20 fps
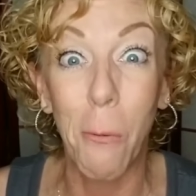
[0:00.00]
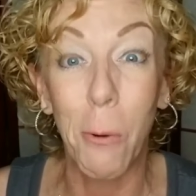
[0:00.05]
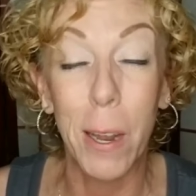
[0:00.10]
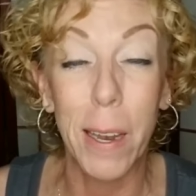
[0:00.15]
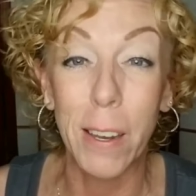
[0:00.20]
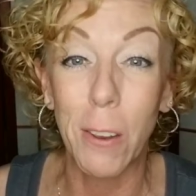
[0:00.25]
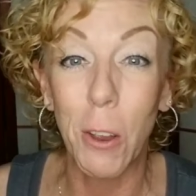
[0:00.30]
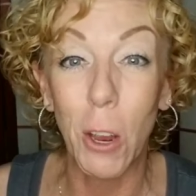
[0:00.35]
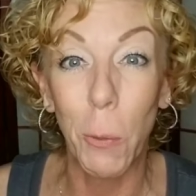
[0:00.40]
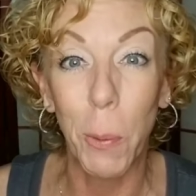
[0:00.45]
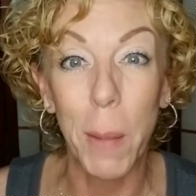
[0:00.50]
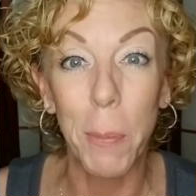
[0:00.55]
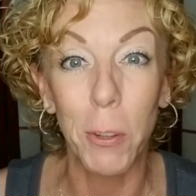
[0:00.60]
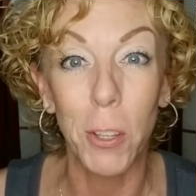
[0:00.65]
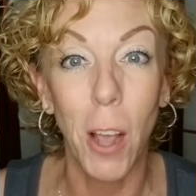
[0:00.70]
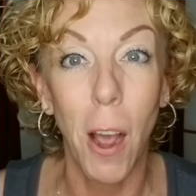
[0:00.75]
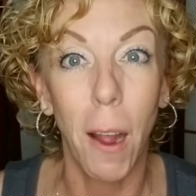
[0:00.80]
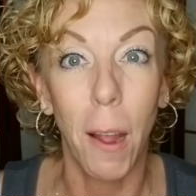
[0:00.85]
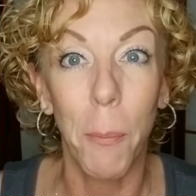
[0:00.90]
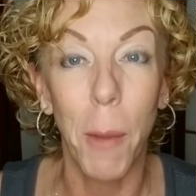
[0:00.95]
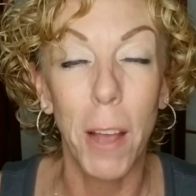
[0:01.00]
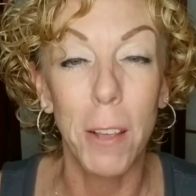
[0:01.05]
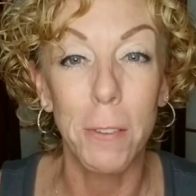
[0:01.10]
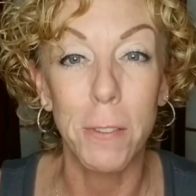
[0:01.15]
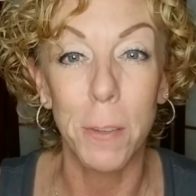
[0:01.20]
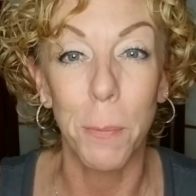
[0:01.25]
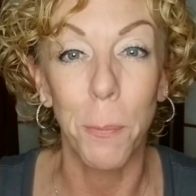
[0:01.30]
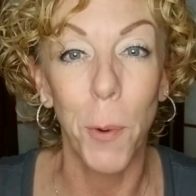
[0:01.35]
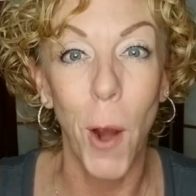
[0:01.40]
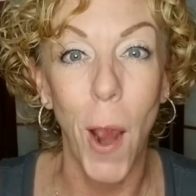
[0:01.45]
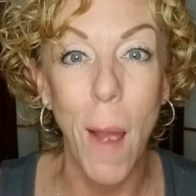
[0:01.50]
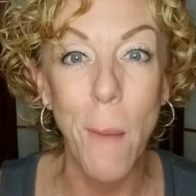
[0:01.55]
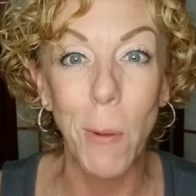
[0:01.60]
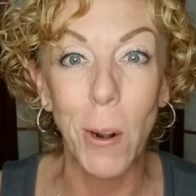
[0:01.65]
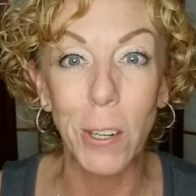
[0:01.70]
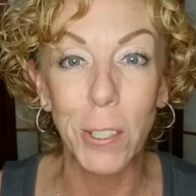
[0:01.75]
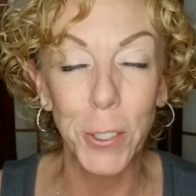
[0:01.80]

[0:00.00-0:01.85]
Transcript: when you hear people talk about using primer.